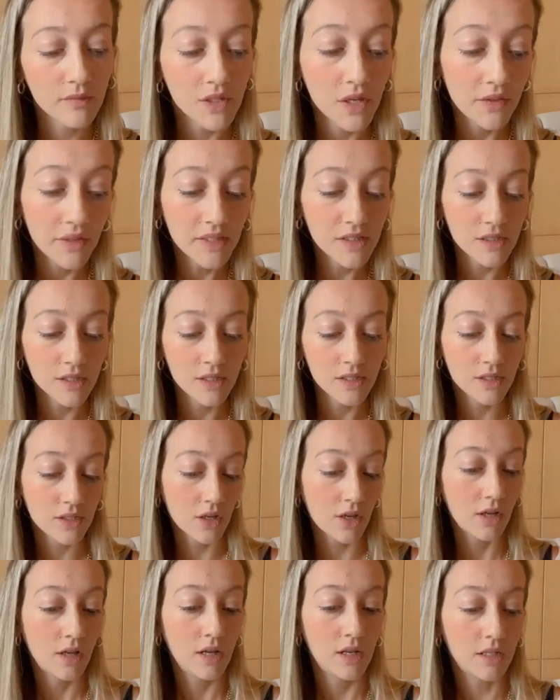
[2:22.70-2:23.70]
And this is
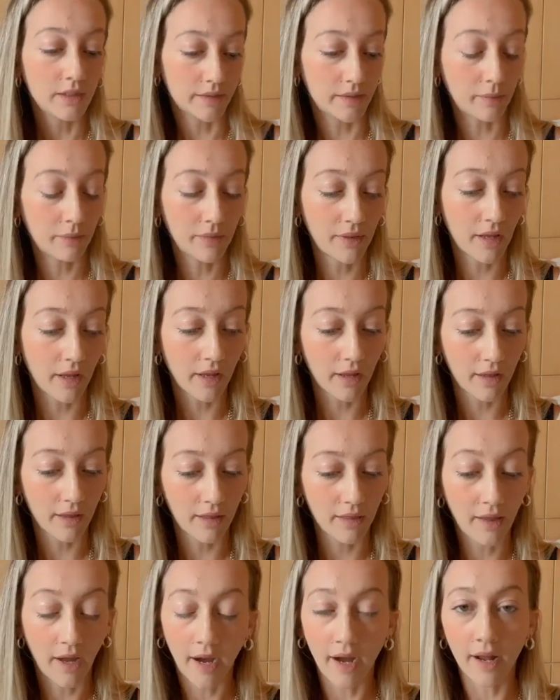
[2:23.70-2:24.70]
something
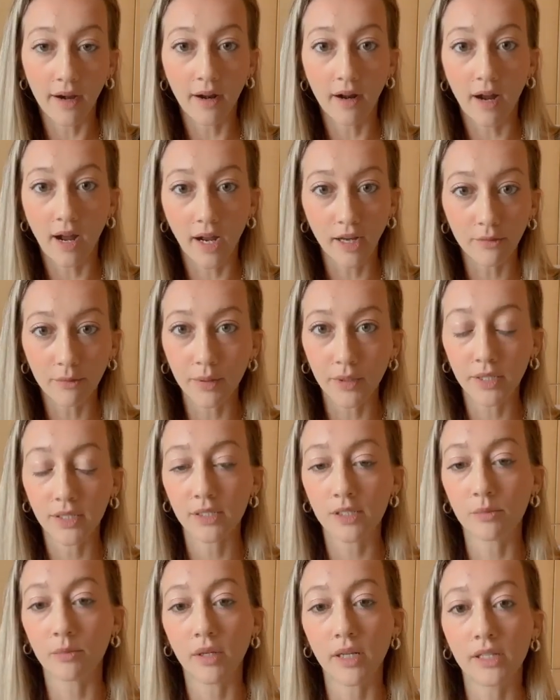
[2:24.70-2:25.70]
that I've put
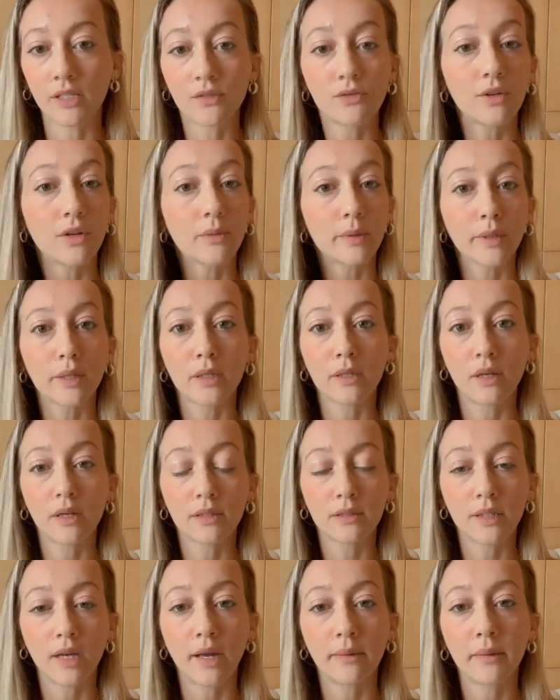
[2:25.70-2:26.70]
into place for a really
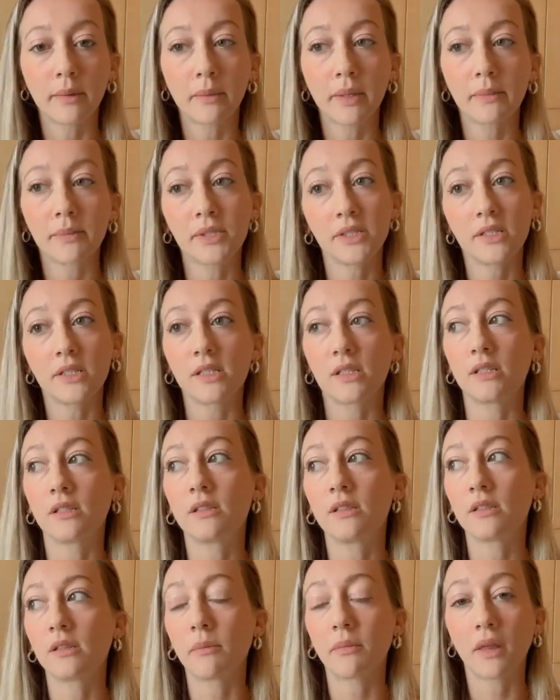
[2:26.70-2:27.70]
long time in my business. This
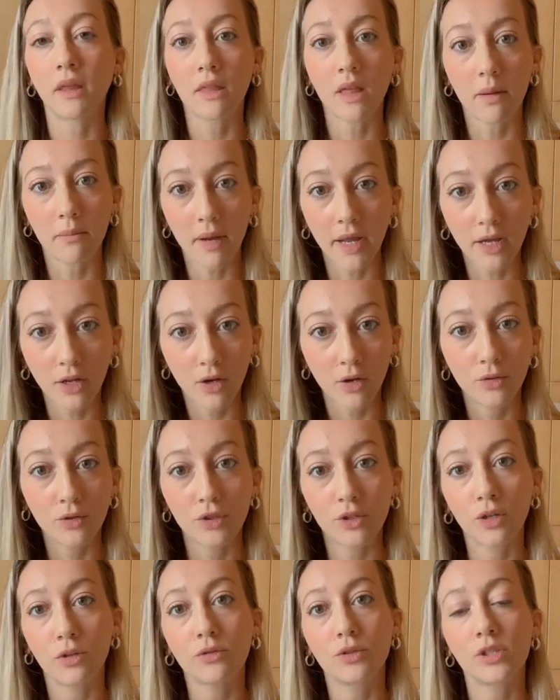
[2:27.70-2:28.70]
is something that my
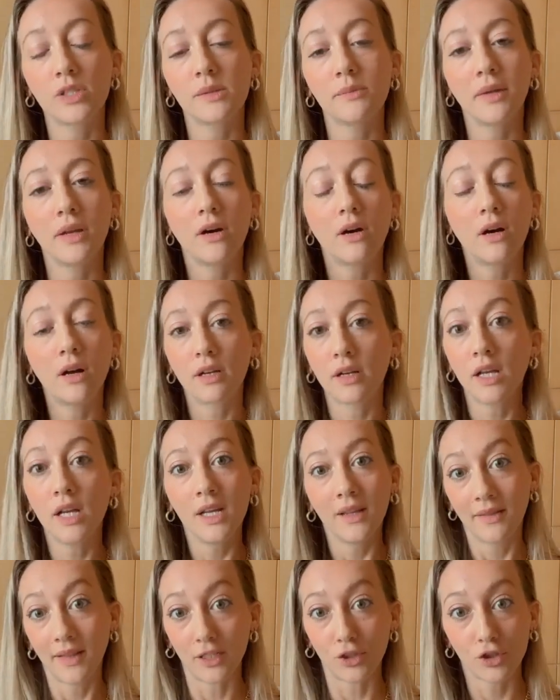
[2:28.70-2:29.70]
coach coaches me on,
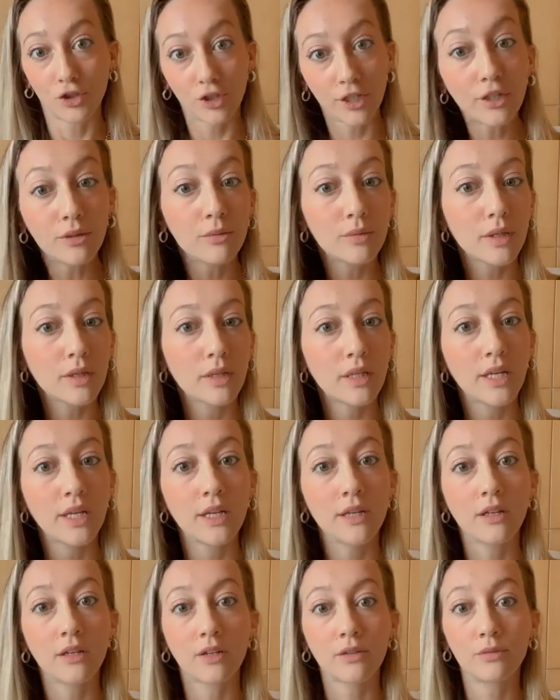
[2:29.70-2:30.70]
that she
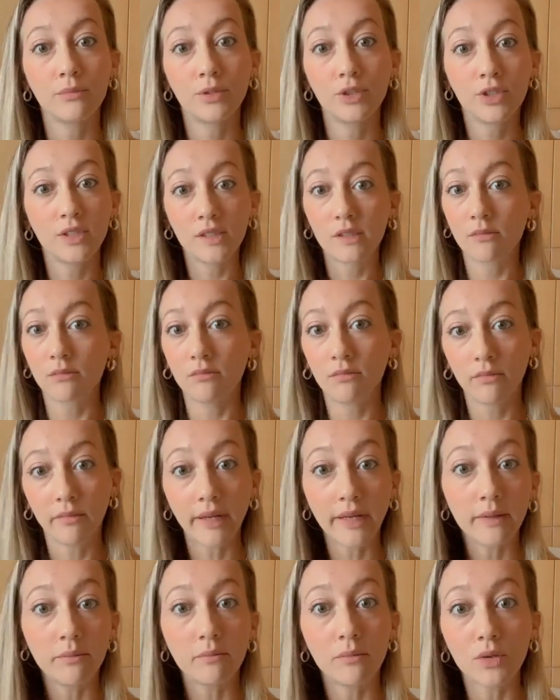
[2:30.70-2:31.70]
really, she's
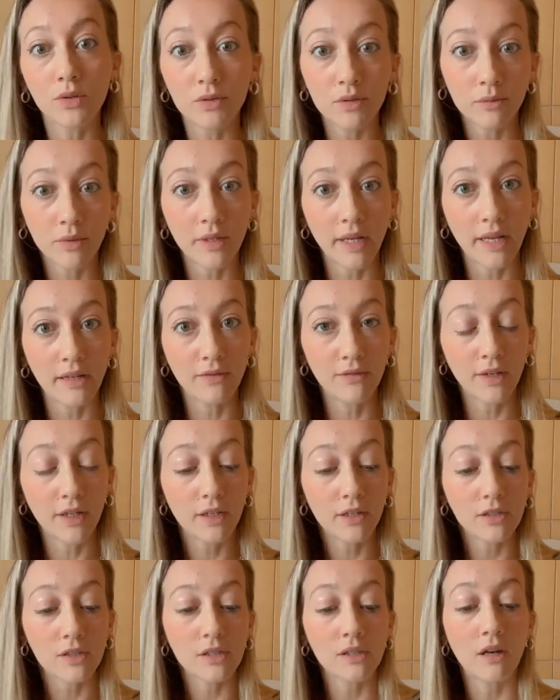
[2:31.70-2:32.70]
made multiple eight
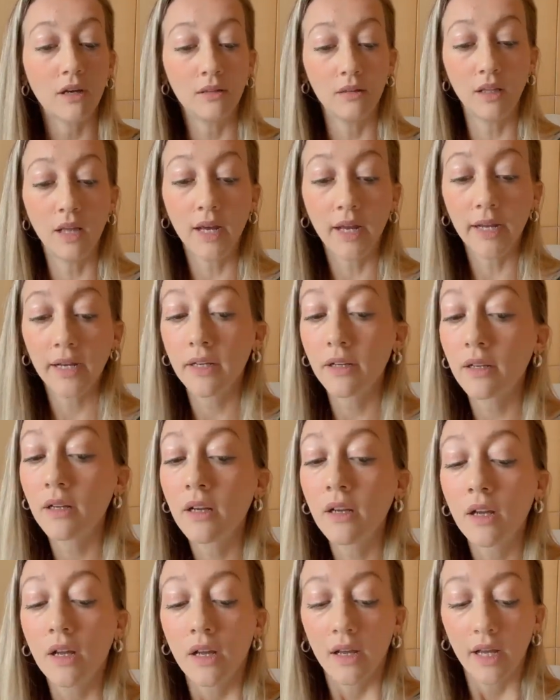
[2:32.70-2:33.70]
figures online,
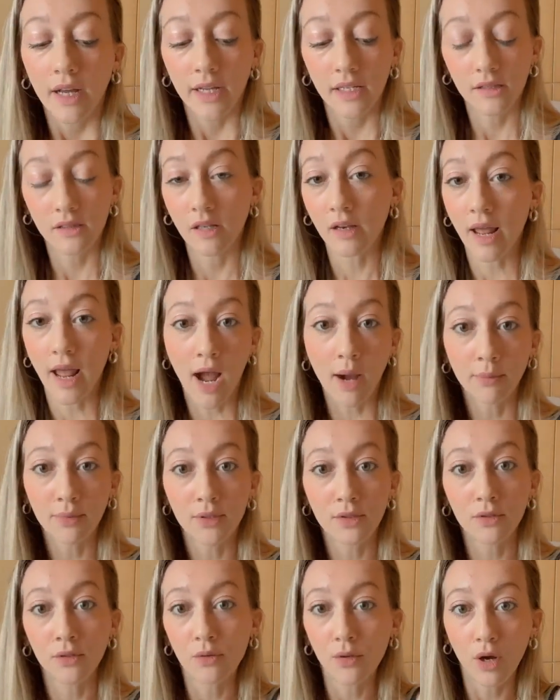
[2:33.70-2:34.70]
is an
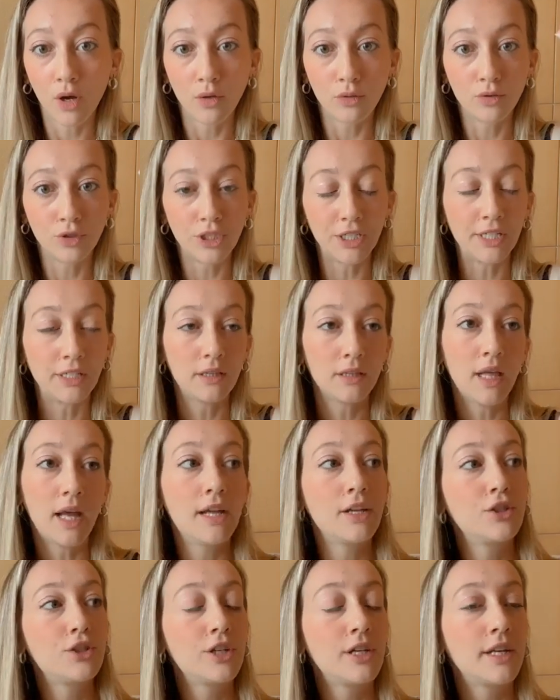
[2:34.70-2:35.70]
absolute OG
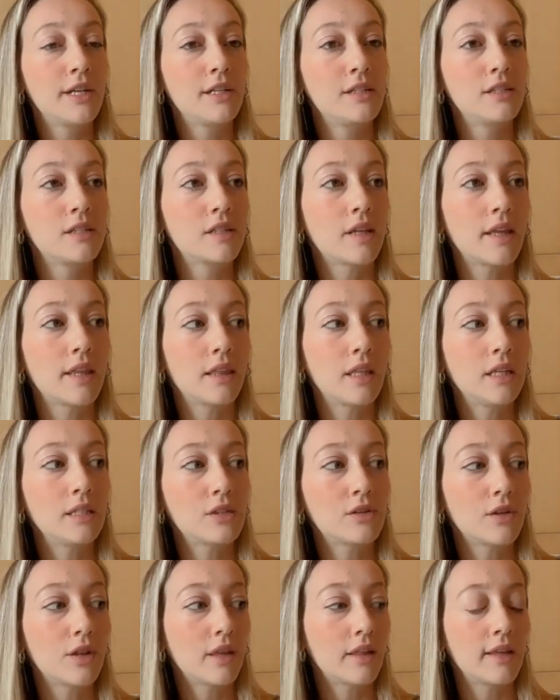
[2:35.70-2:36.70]
legend. Like,
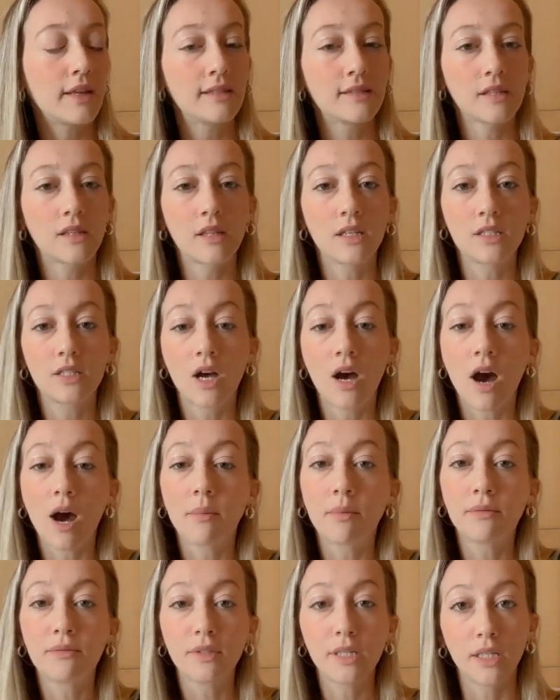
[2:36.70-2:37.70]
these are the things at the
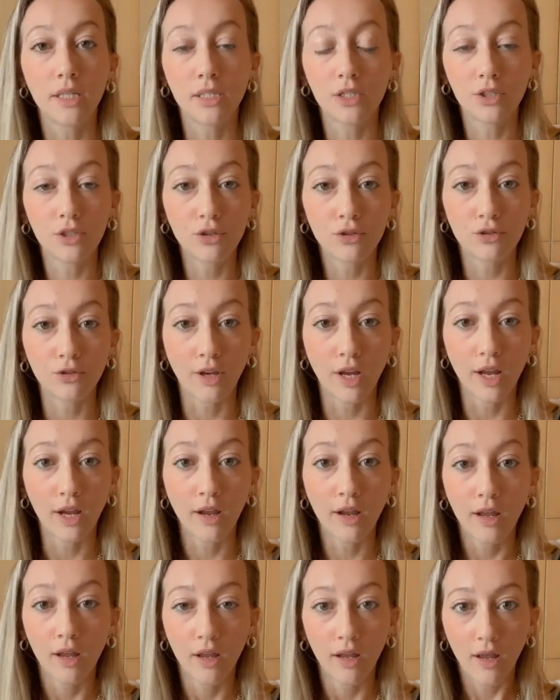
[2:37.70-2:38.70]
top of the
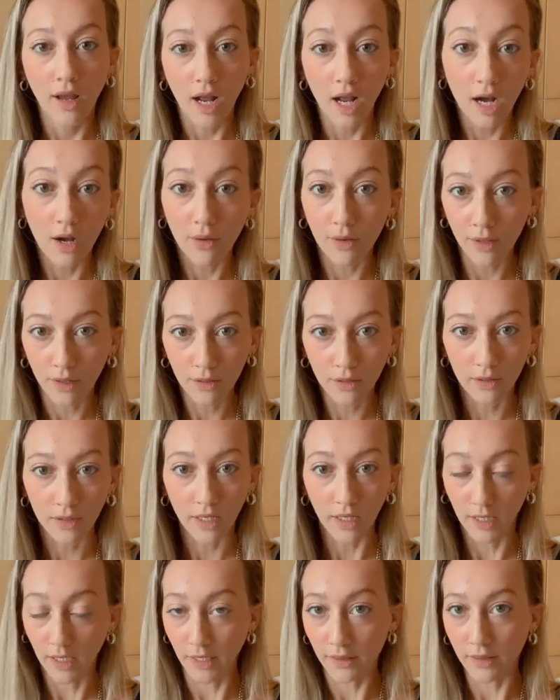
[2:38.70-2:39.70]
industry, how they're
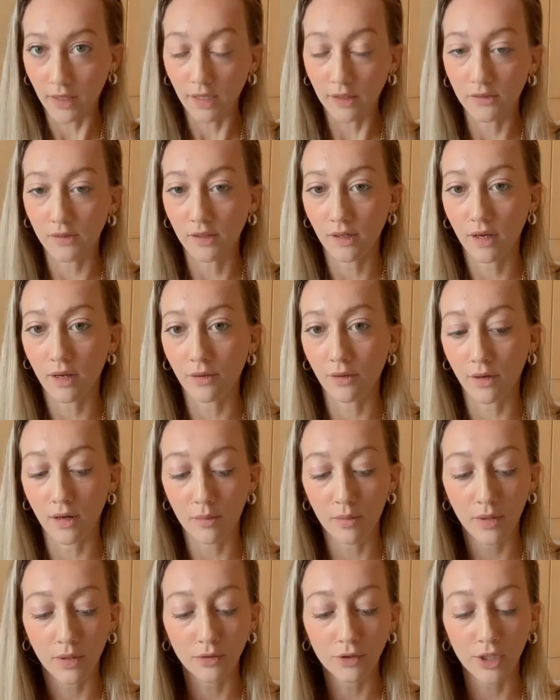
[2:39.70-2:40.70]
looking at things and how they're
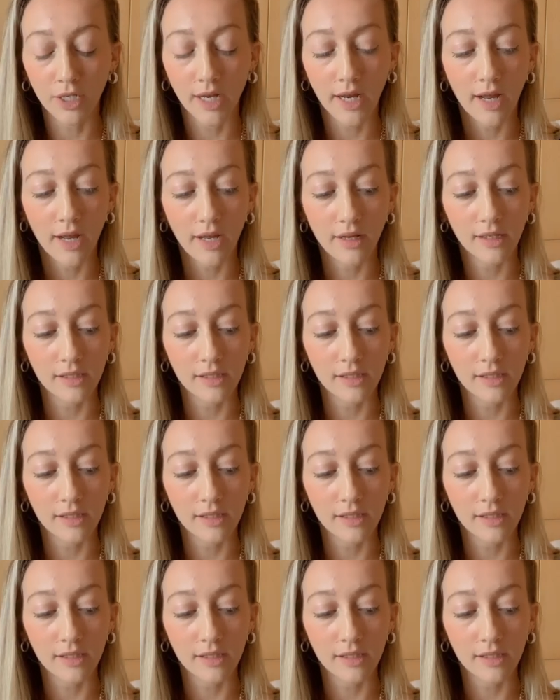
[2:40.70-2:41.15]
approaching it.